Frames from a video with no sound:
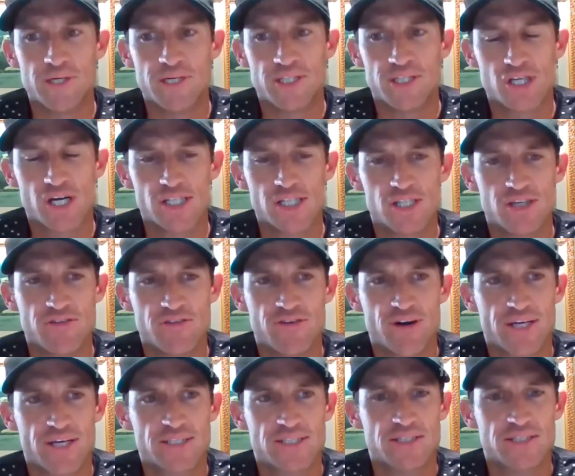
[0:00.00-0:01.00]
a changing
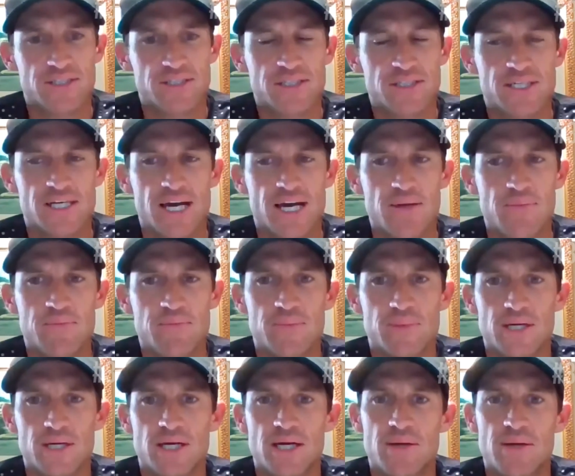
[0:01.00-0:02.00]
factor in the game.
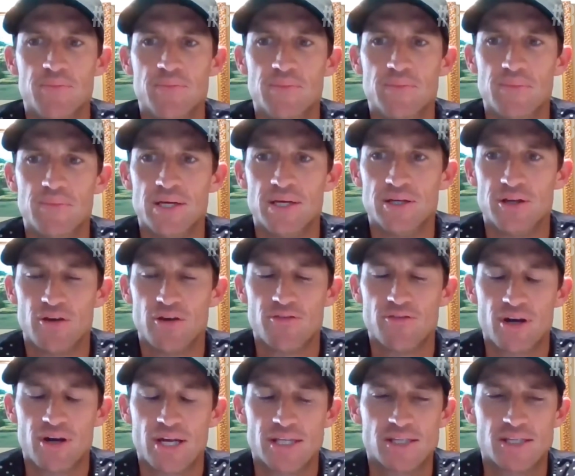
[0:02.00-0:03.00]
And don't
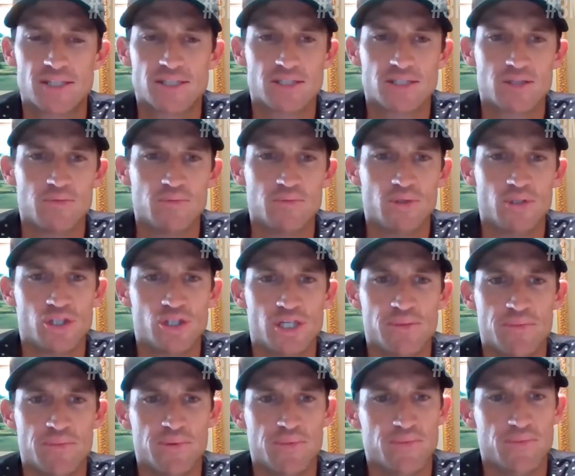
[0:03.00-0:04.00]
forget, there's still
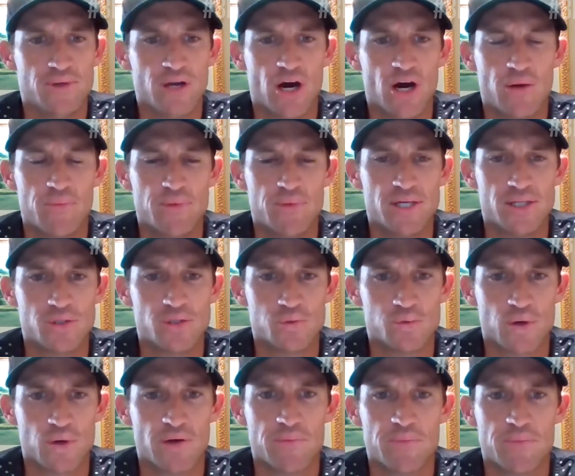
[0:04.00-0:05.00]
Mujib and Nabi as
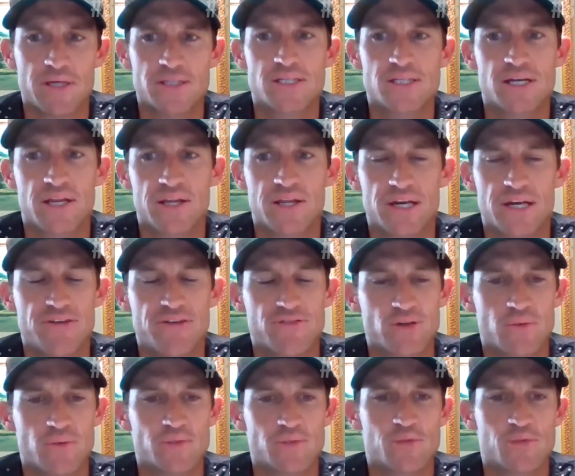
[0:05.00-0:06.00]
well, plus another
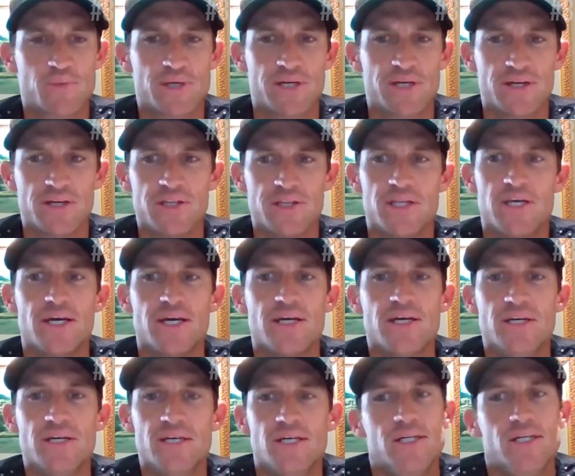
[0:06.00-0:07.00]
left-arm spinner in there.
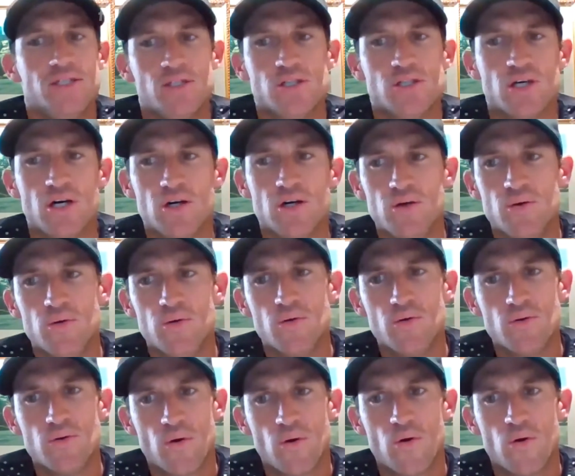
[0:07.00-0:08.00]
So
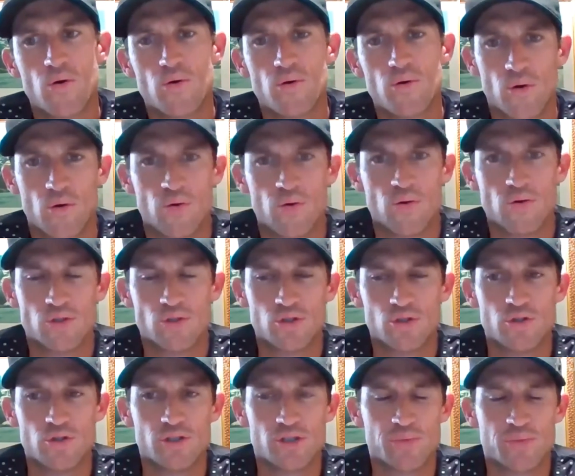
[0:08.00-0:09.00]
all
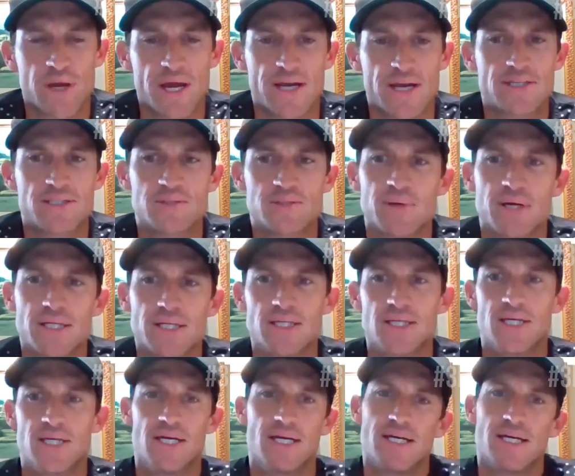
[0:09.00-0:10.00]
due respect, but
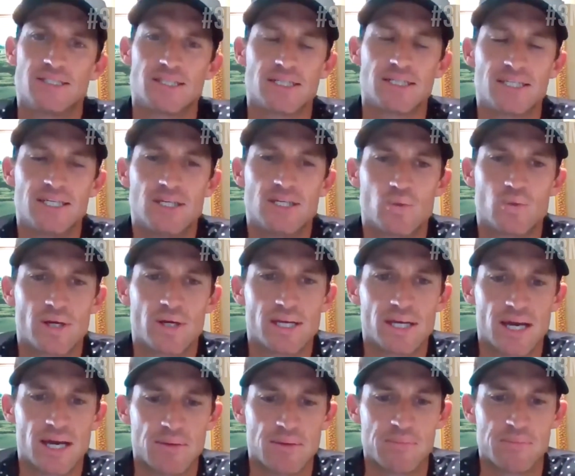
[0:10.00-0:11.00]
it's a T20
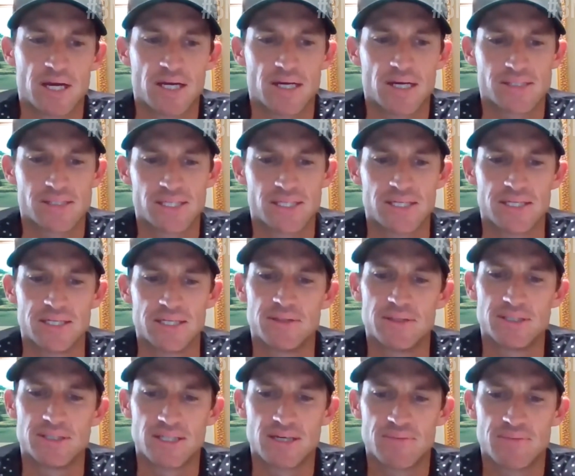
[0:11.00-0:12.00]
game, like I said,
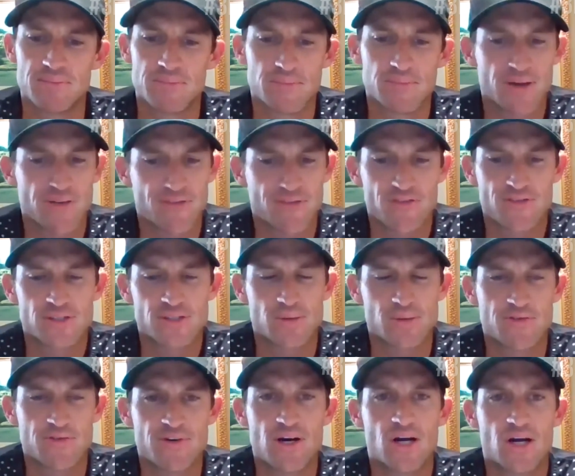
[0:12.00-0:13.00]
and if
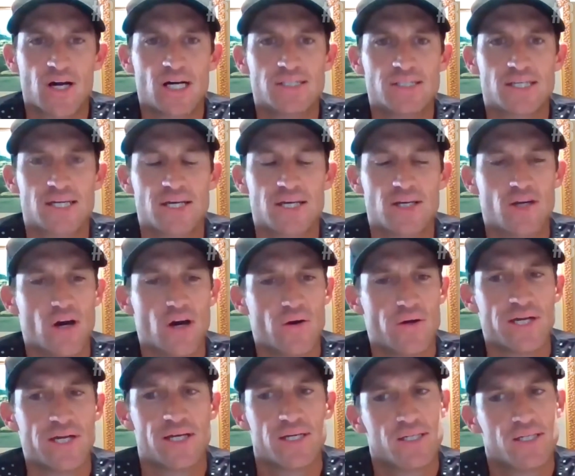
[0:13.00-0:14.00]
some of our guys get
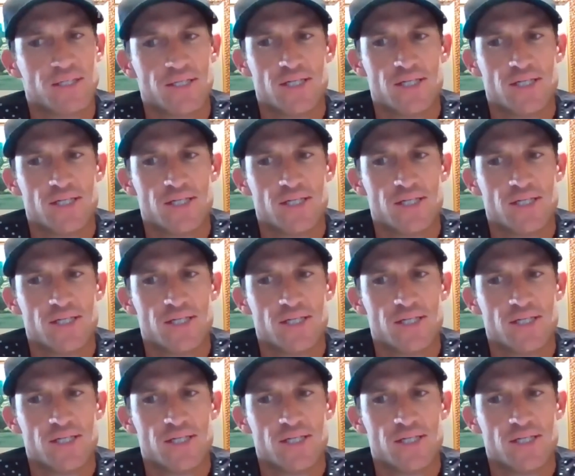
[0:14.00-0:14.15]
going,